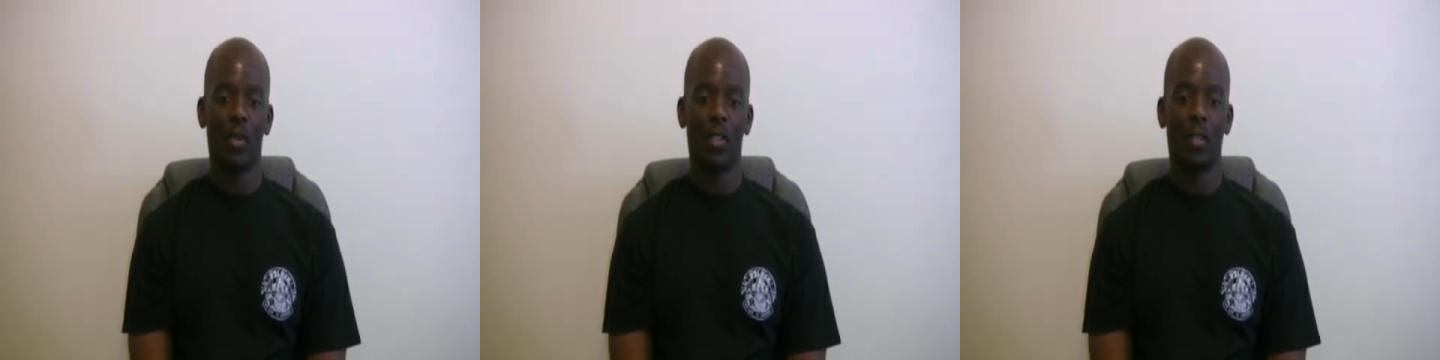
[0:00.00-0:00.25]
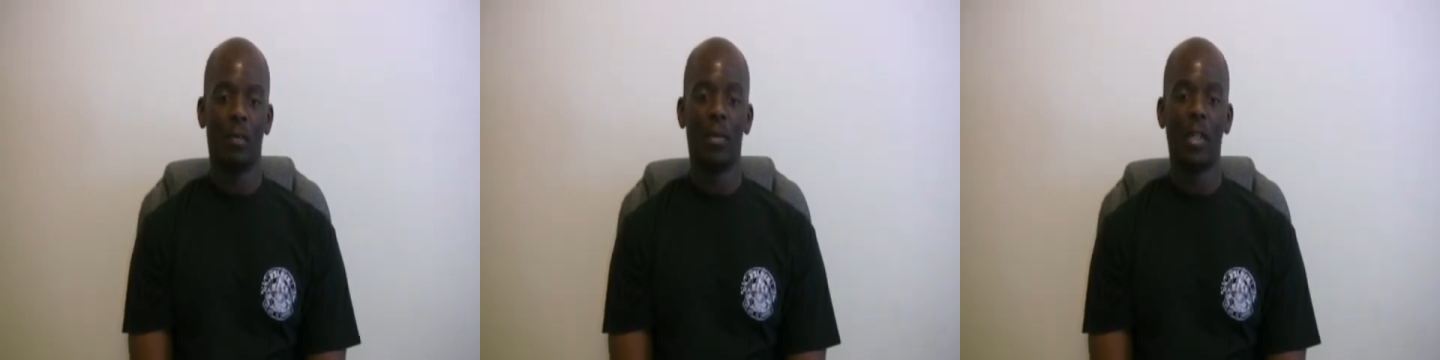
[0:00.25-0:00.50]

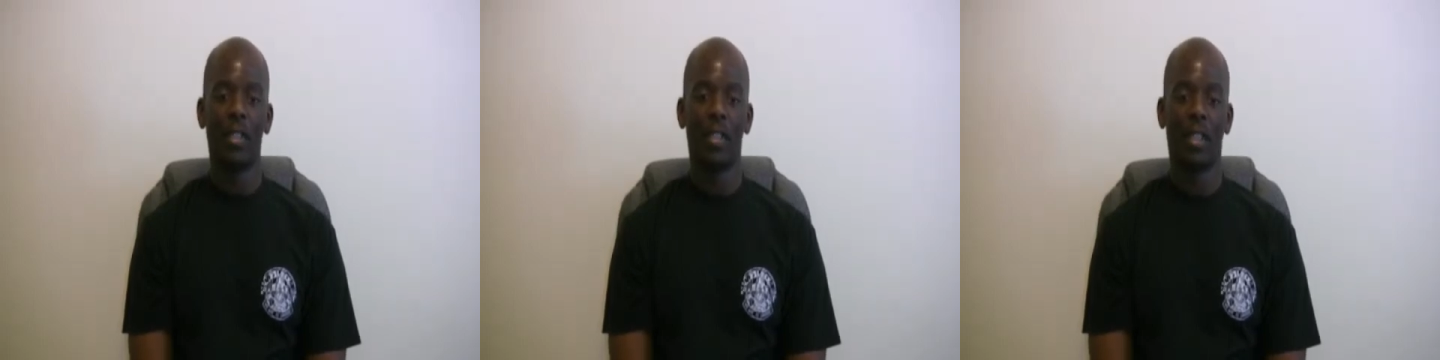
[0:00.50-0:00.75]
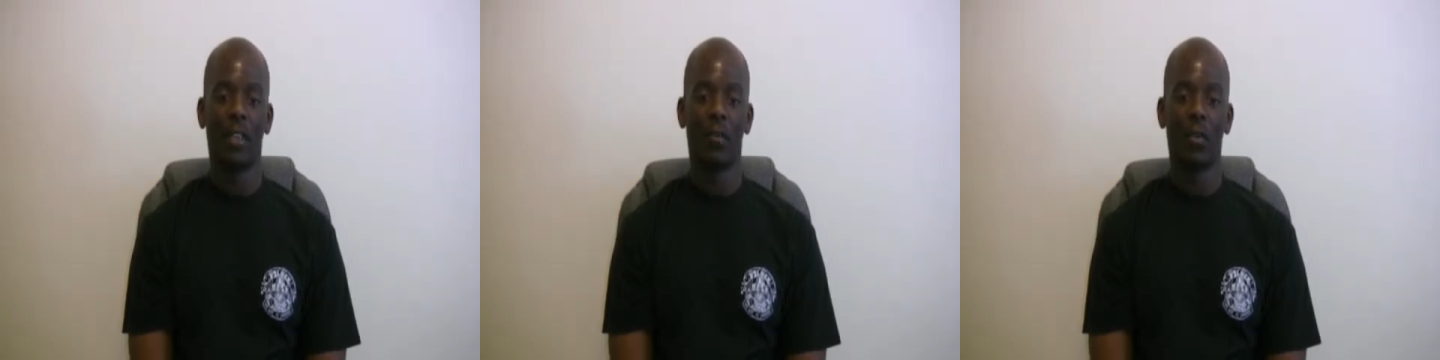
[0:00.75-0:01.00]
which
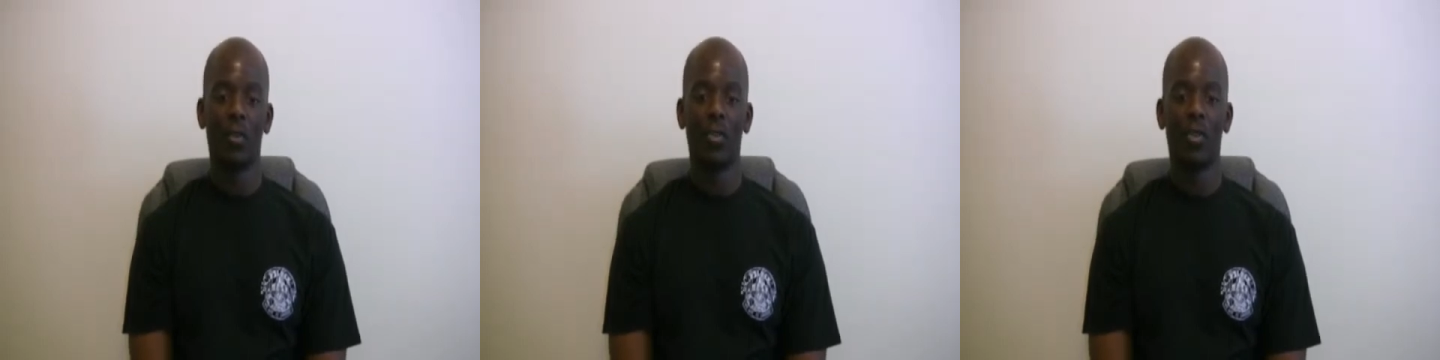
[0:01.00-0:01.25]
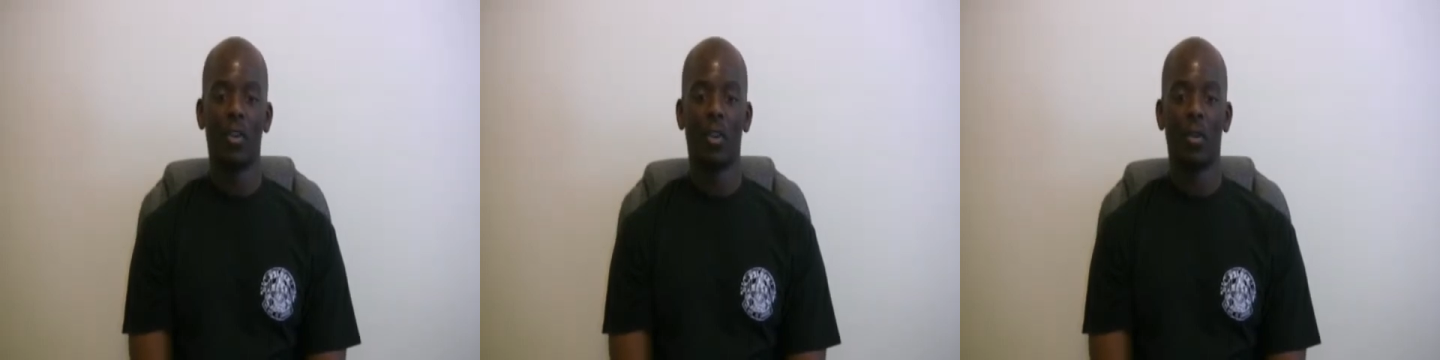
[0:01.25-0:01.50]
depicts in
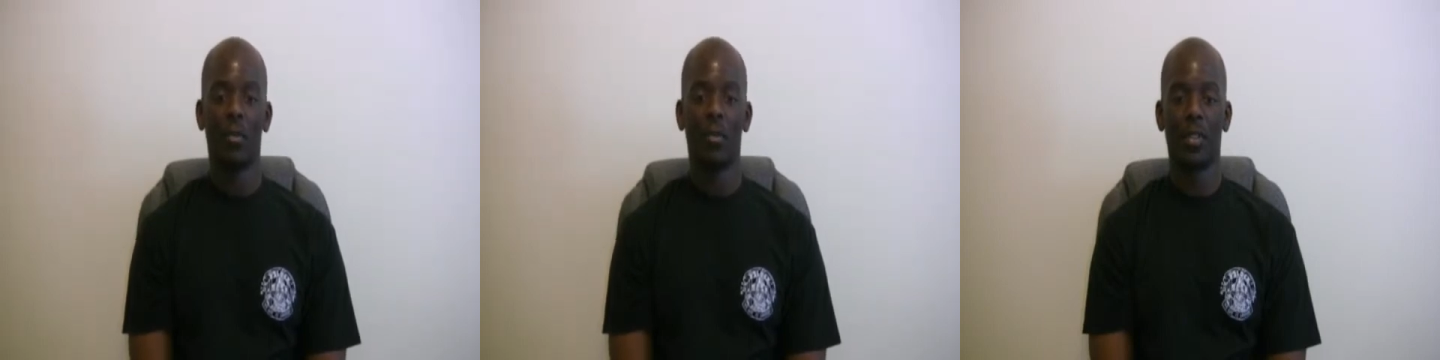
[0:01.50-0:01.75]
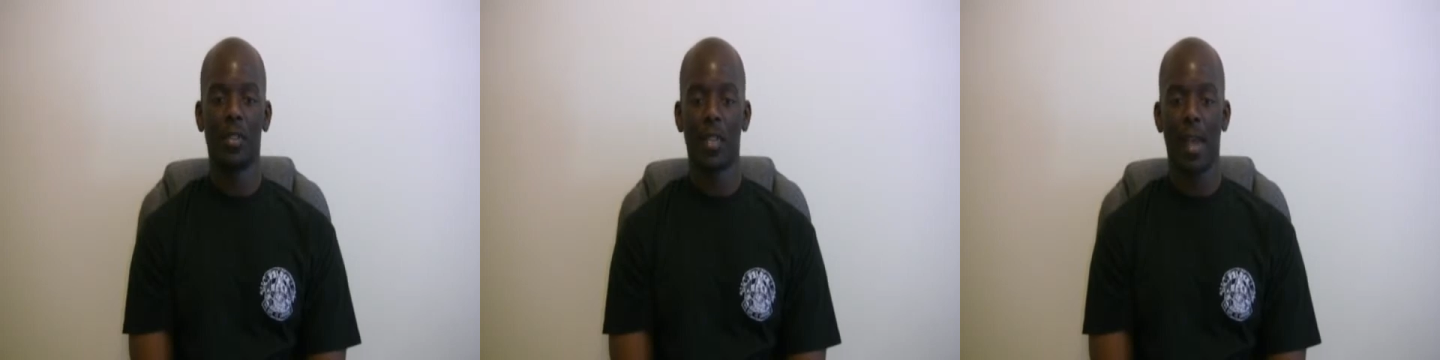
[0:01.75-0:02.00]
gross
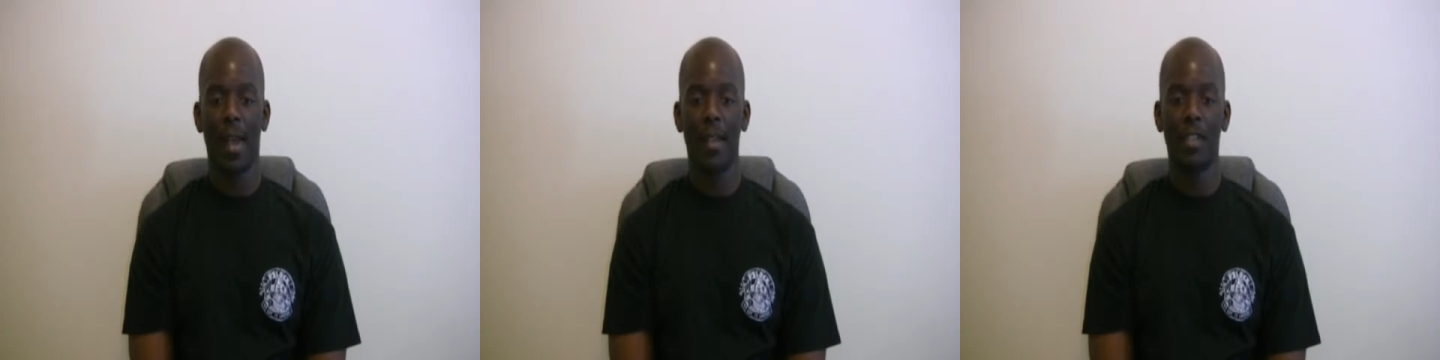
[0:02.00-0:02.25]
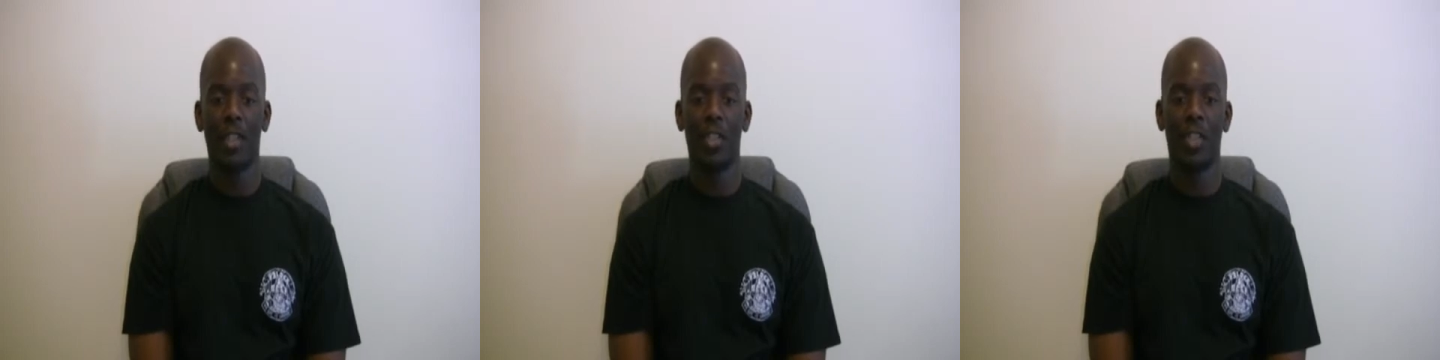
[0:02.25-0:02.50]
terms the
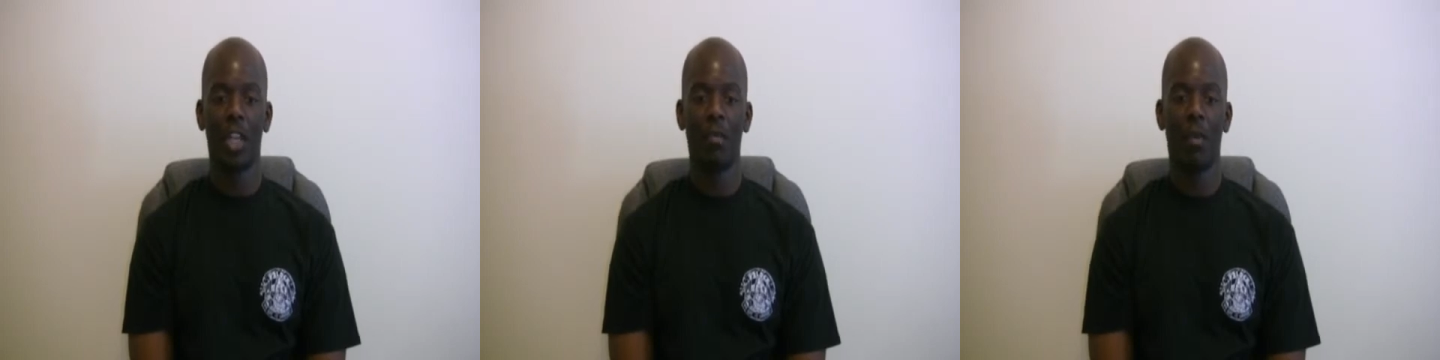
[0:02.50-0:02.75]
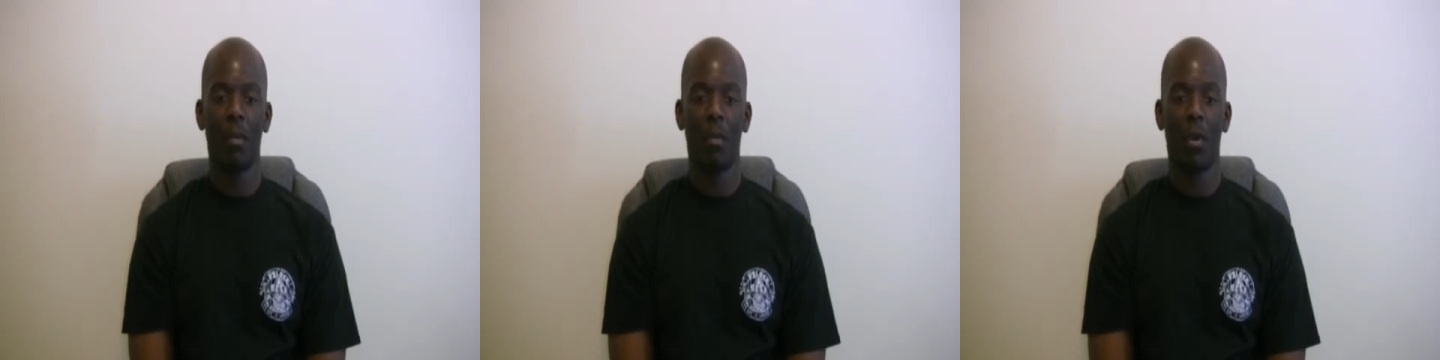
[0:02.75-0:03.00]
size,
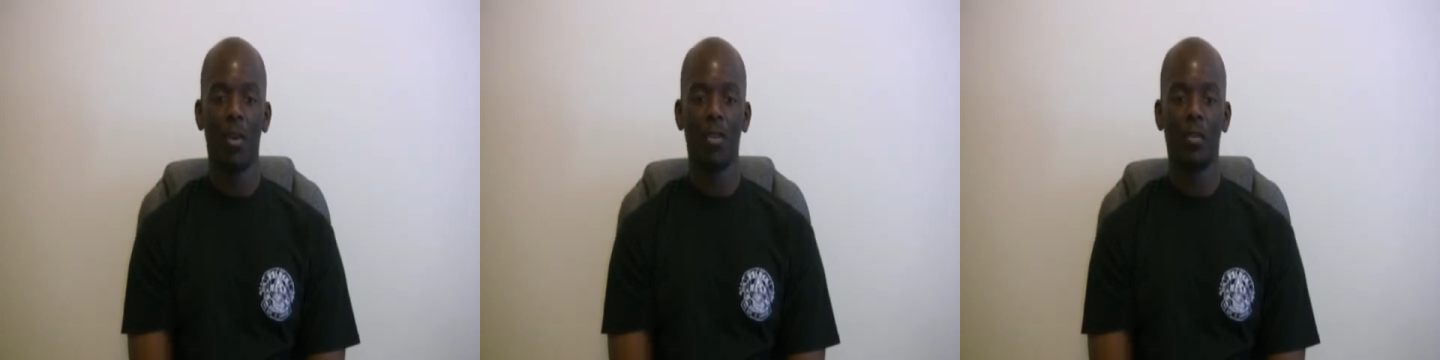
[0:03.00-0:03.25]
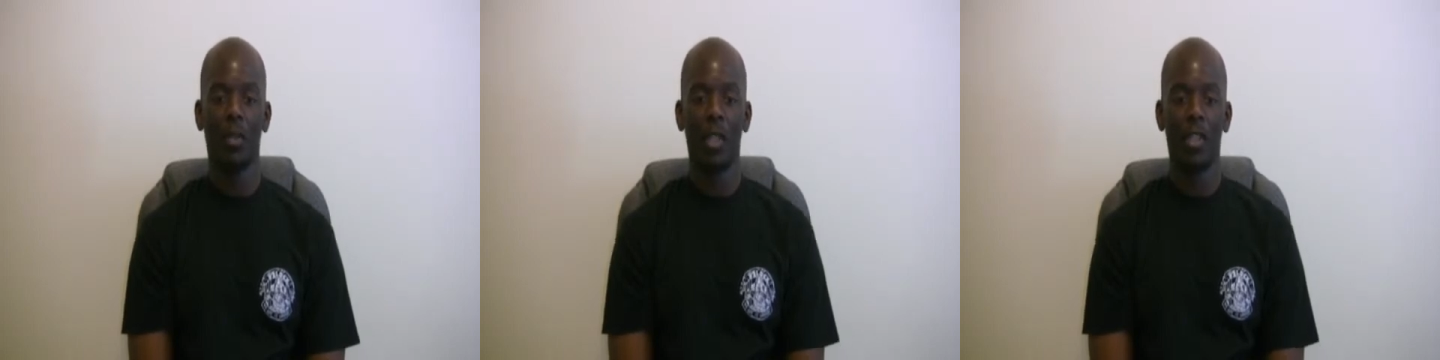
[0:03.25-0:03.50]
shape,
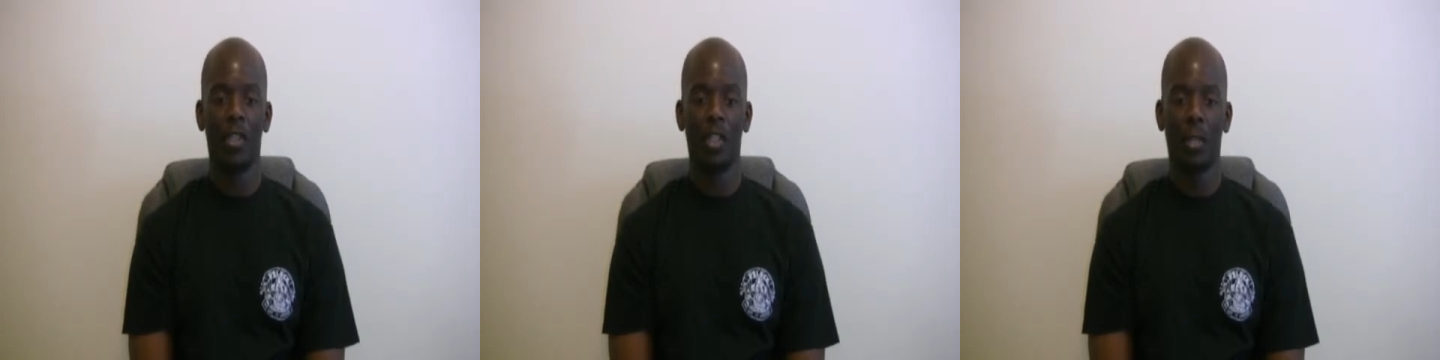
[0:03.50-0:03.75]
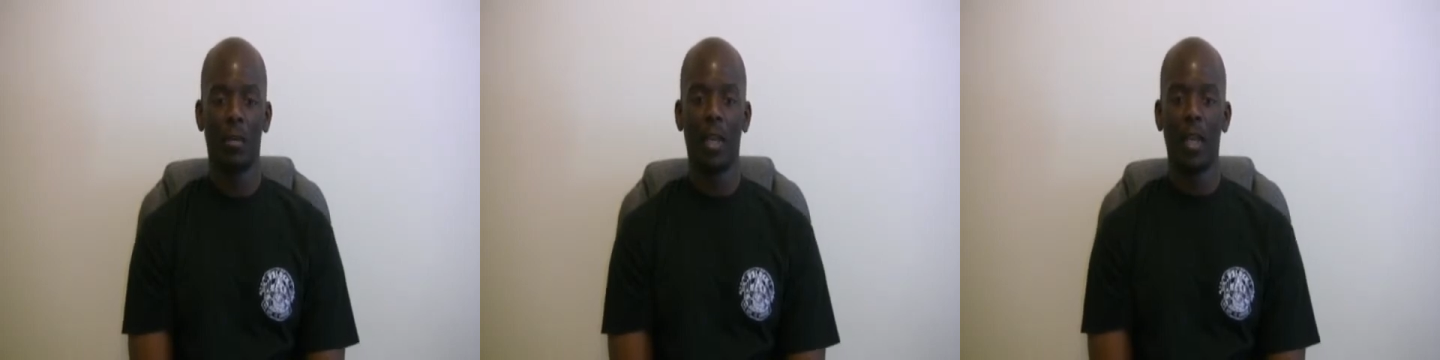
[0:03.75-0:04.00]
partial
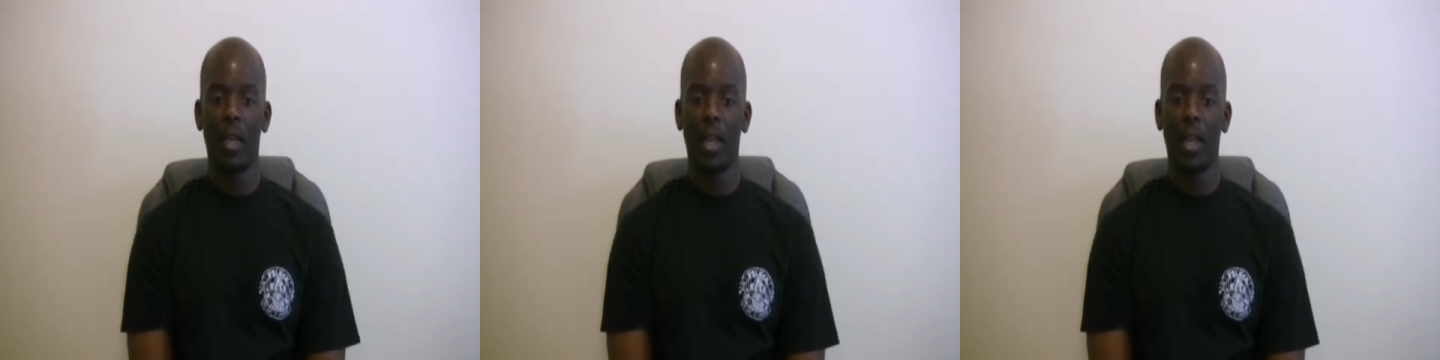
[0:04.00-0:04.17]
relationship,